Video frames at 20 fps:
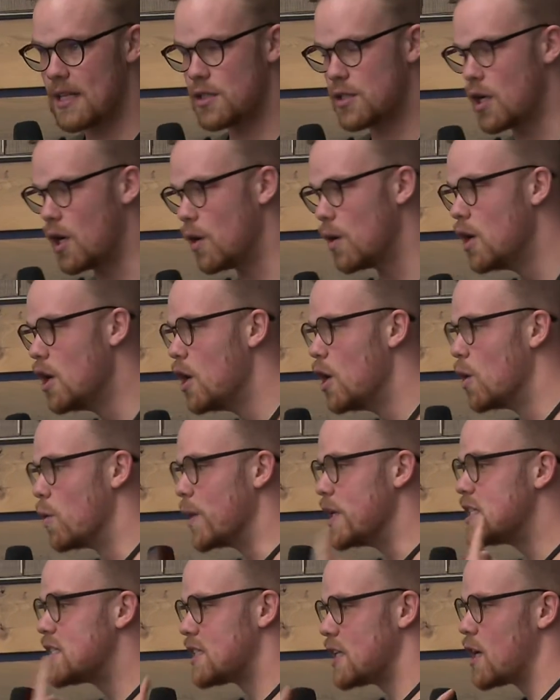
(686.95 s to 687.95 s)
So
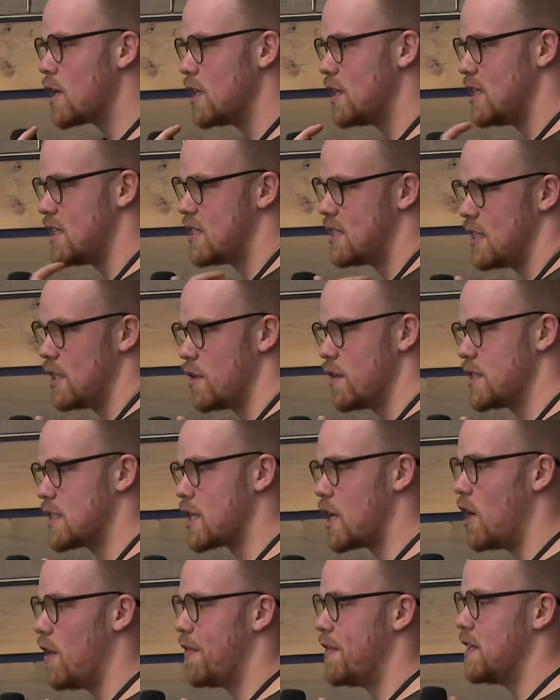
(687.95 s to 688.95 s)
we started this series
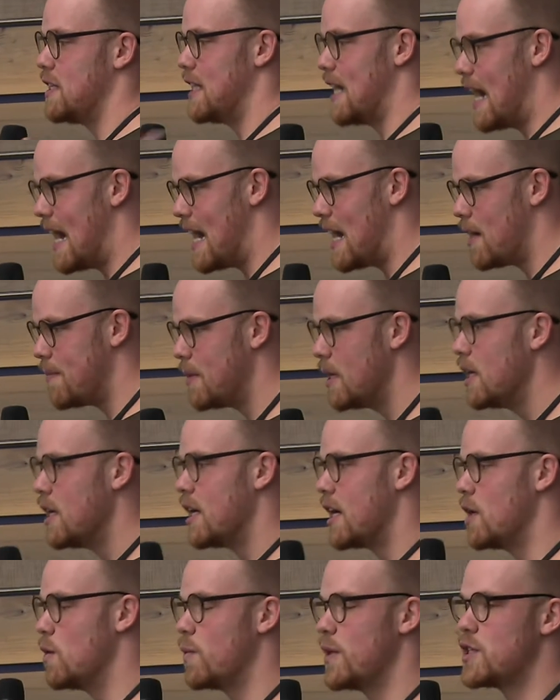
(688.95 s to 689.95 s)
called The Lab,
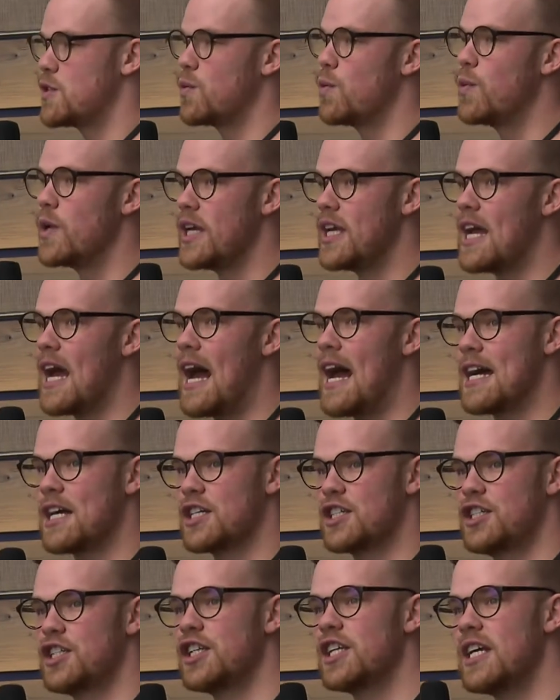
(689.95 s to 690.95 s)
in which we
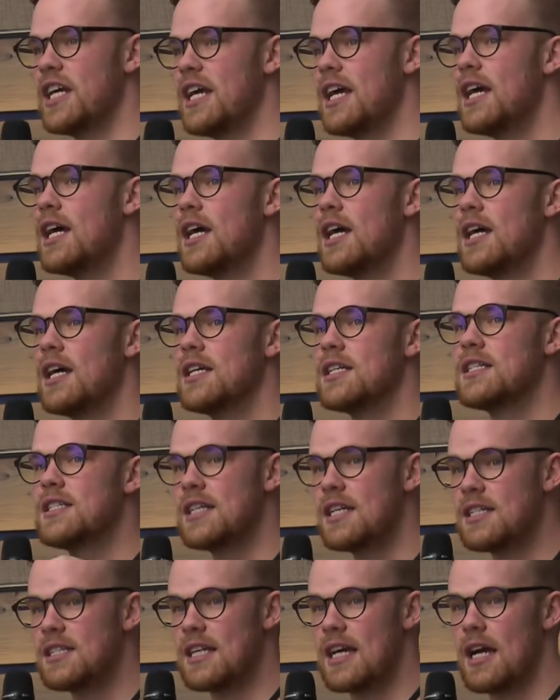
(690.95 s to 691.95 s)
actually
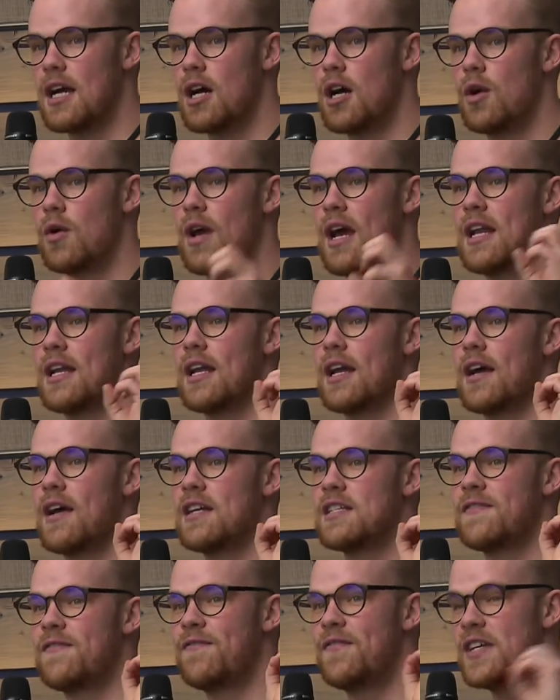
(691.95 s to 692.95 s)
sit down and uh,
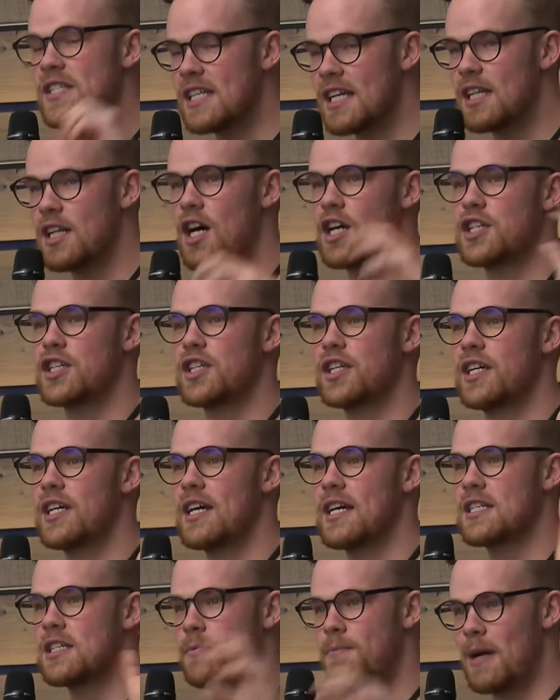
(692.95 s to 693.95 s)
physiologically
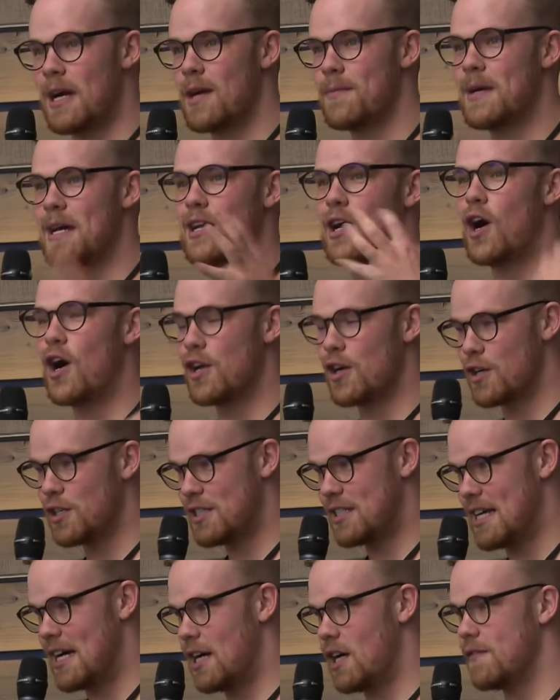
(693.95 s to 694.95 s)
experiment on
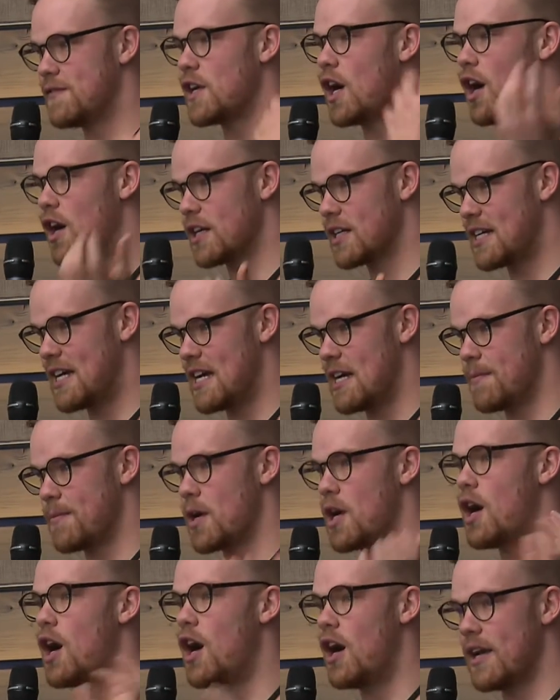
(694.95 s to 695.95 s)
ourselves on
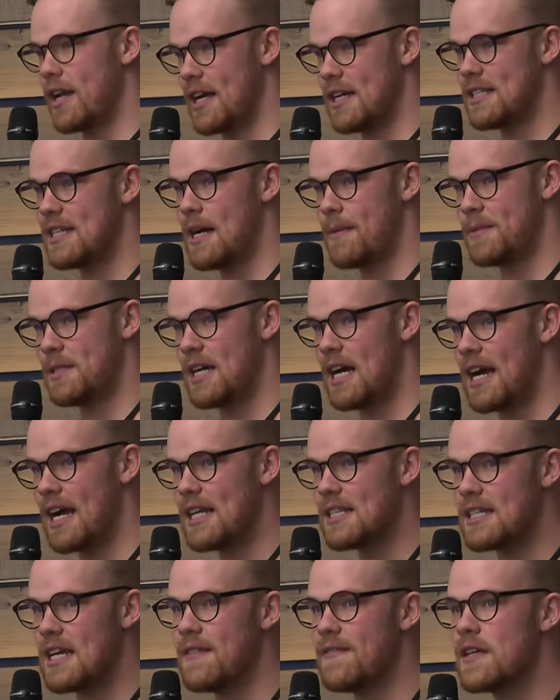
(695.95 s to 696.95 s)
camera on ASAP
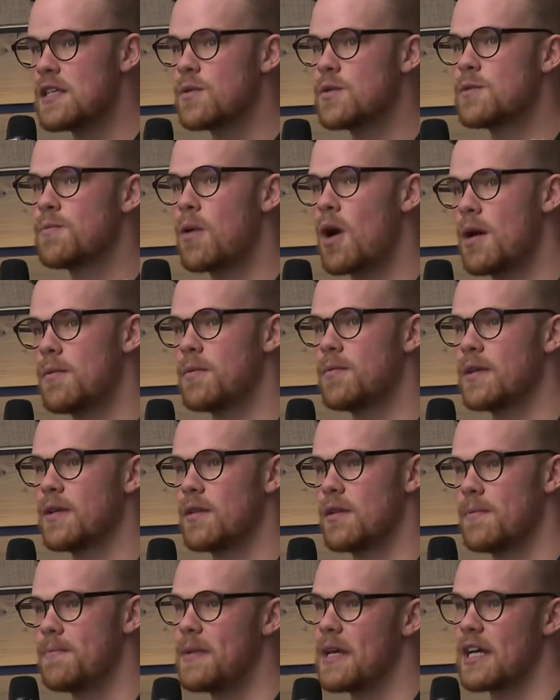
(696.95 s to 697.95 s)
Science. And this was probably
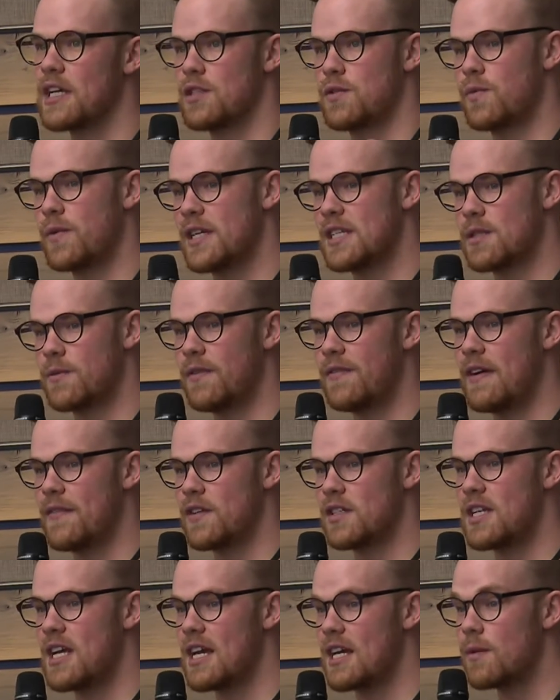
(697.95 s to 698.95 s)
the biggest risk we've
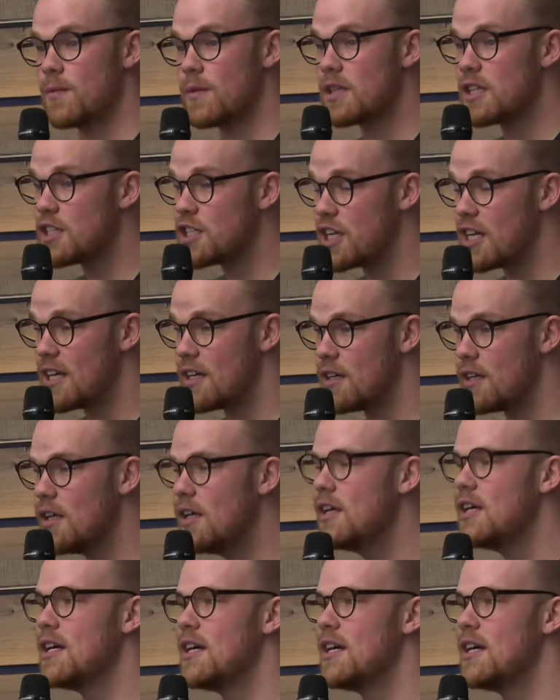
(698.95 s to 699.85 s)
ever taken with the channel.